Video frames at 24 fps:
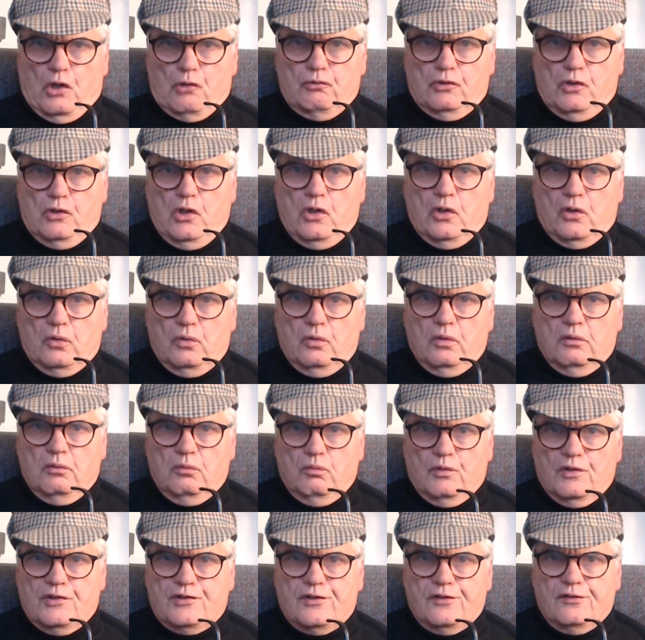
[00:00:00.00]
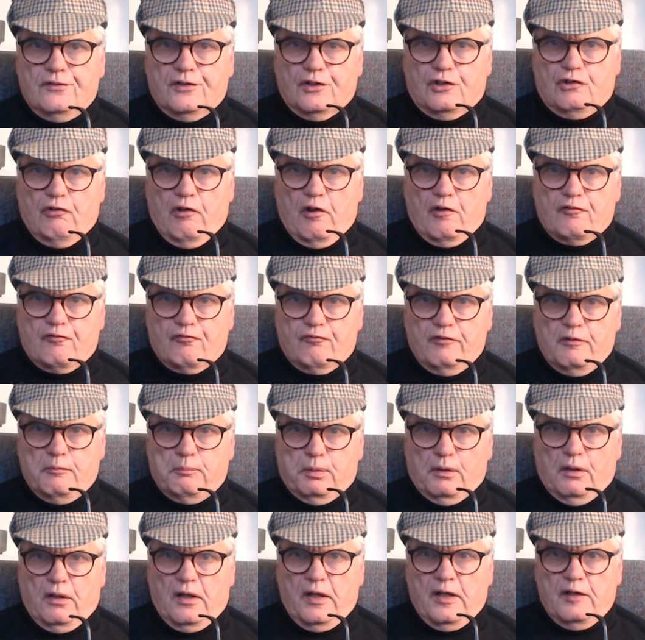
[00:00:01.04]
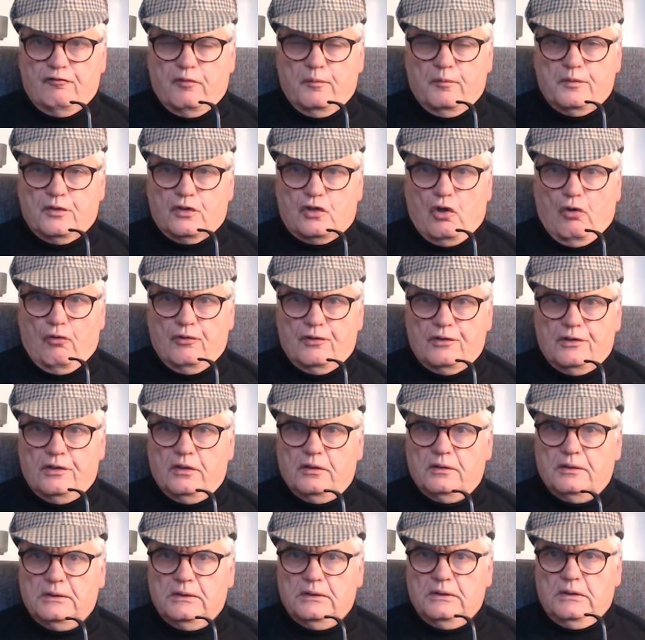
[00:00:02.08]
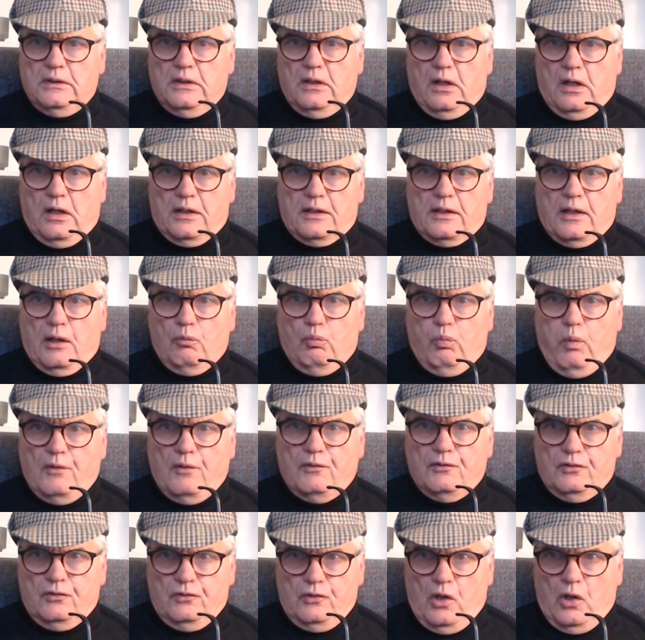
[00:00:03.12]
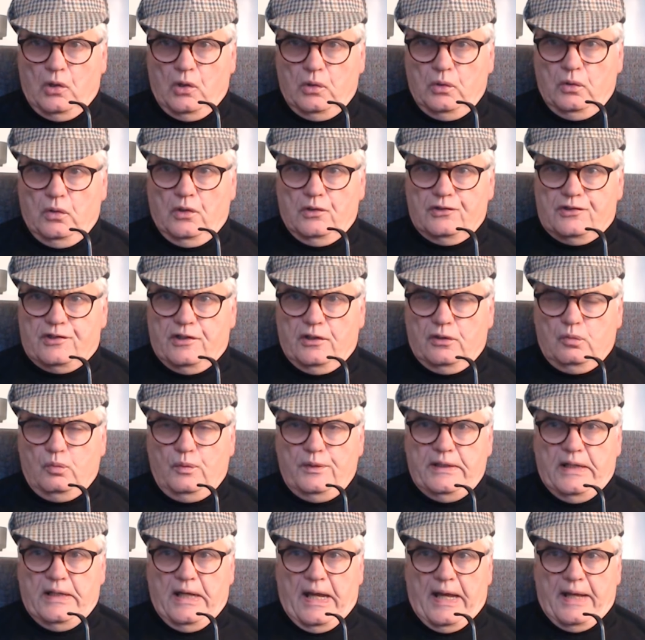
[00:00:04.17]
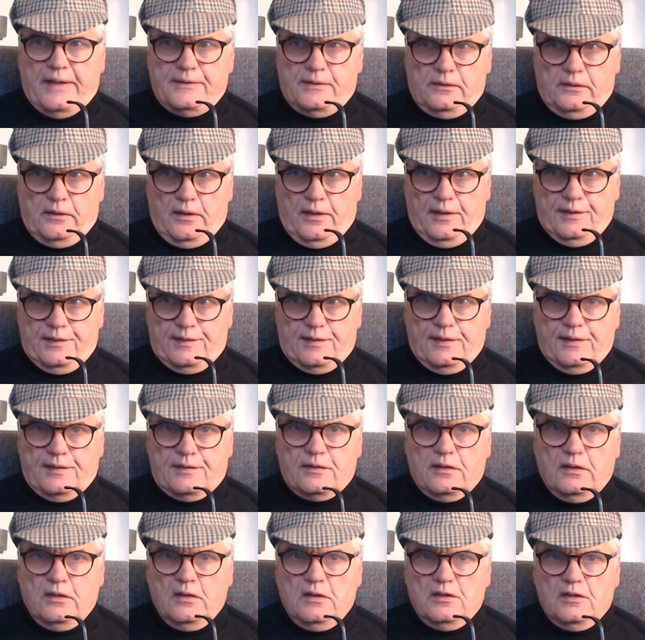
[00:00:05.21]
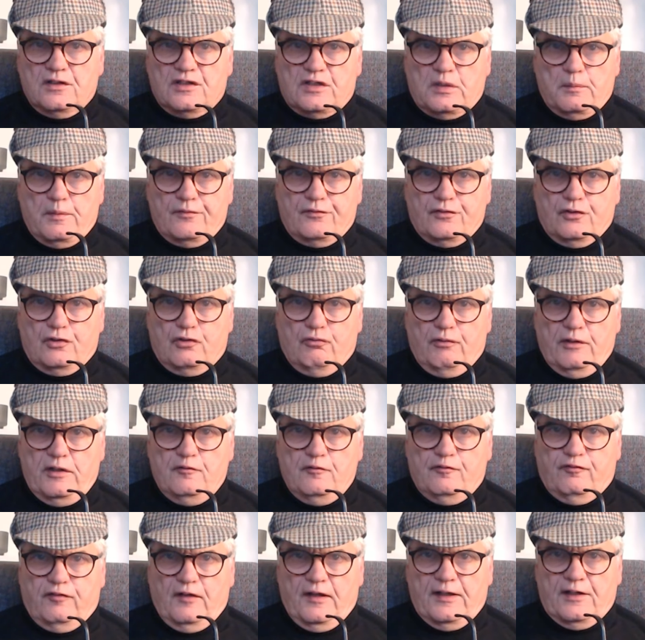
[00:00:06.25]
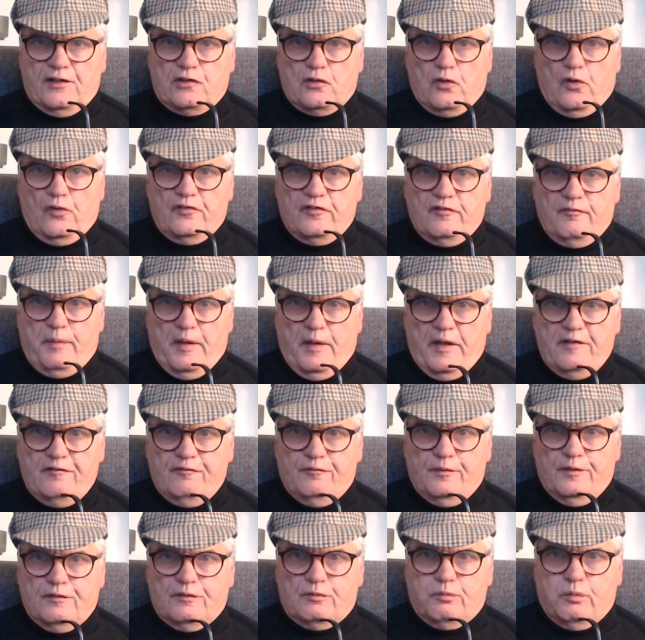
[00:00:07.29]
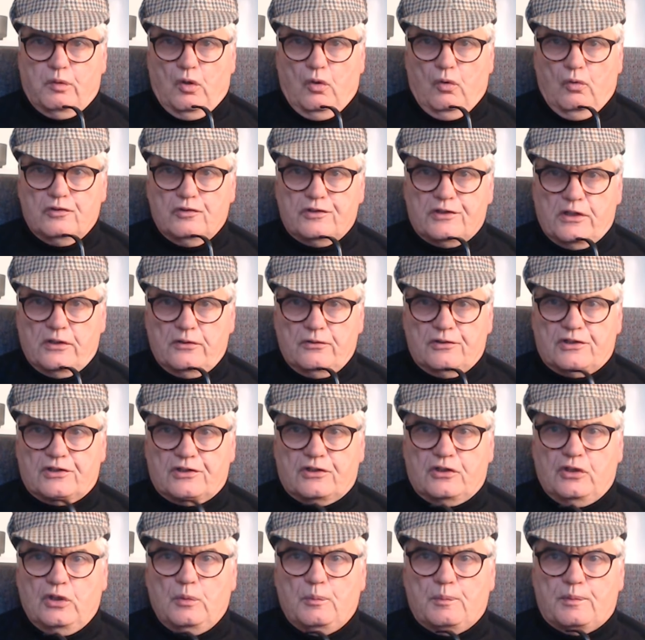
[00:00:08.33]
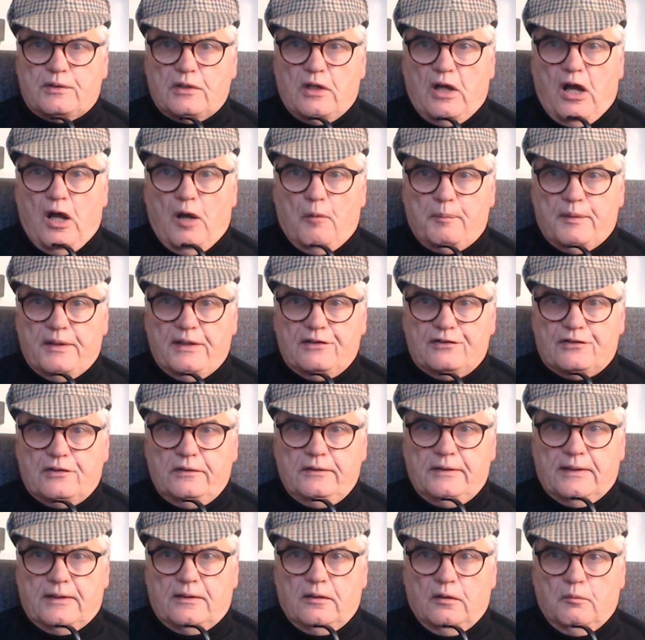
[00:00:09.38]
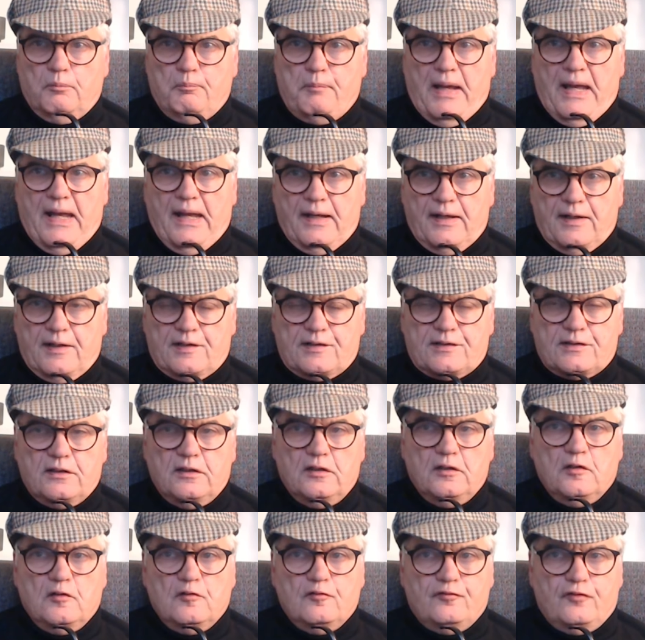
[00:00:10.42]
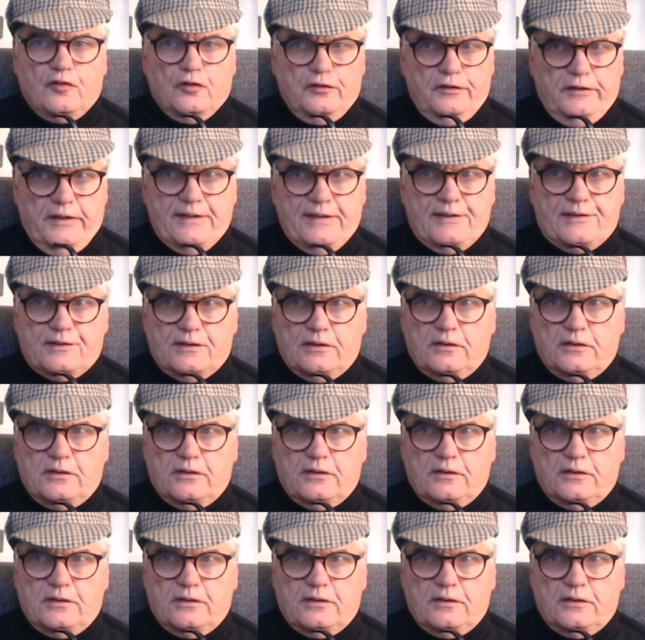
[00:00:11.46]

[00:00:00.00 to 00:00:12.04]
know, was the gruff reply from the coroner, and I won't know until we analyse it. Some of the green flakes on the pavement were also scooped up into little bags for later